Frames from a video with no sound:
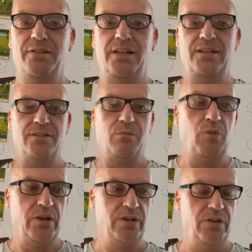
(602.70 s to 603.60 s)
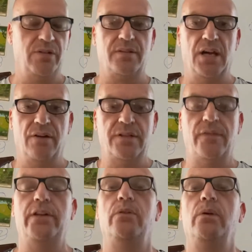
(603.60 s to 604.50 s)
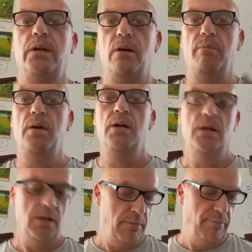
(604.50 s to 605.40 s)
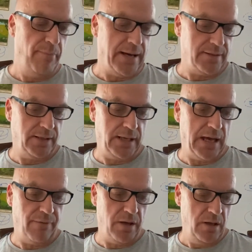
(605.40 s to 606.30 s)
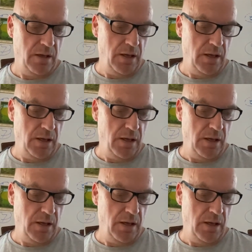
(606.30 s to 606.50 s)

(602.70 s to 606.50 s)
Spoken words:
need to work on yourselves, and then you can come back together.